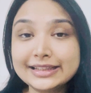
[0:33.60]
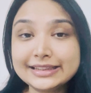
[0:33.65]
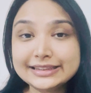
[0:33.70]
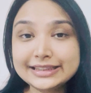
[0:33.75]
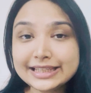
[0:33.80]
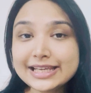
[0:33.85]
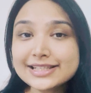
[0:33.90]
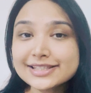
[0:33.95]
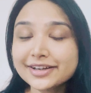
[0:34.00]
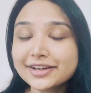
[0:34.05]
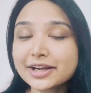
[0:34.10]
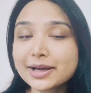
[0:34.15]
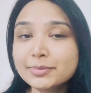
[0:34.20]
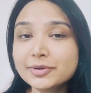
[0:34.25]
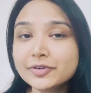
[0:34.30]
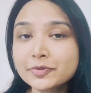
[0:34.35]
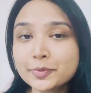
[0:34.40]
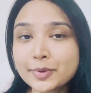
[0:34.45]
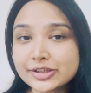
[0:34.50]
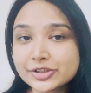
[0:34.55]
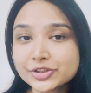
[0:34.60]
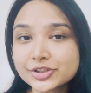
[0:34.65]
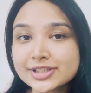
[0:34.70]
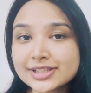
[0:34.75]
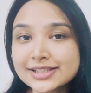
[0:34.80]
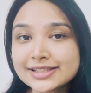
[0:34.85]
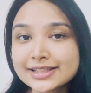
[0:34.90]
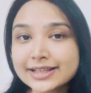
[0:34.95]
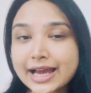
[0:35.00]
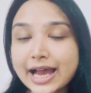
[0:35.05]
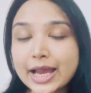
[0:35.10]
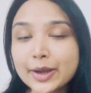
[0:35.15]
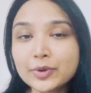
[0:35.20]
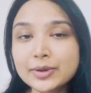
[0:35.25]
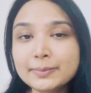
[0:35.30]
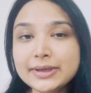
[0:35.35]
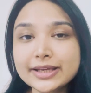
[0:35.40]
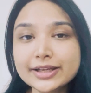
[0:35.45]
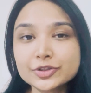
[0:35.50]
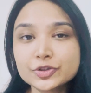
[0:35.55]
These are a couple of questions that I
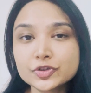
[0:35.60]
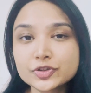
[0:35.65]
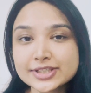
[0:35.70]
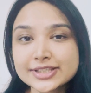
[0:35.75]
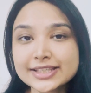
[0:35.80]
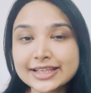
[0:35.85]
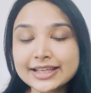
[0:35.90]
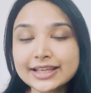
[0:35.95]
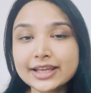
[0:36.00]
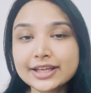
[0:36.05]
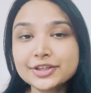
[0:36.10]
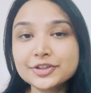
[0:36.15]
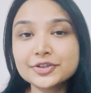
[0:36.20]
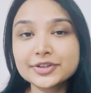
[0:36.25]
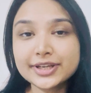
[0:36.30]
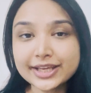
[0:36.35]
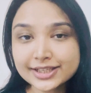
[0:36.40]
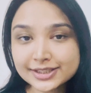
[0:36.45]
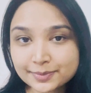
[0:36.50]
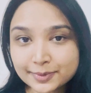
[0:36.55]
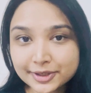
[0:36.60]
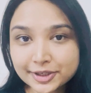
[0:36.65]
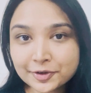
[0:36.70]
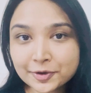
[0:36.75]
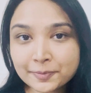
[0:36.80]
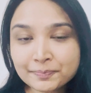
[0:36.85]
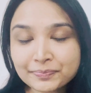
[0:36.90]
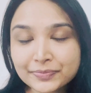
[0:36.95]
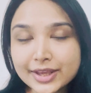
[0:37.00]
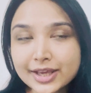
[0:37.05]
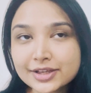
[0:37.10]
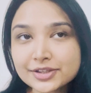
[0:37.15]
will be addressing in today's video.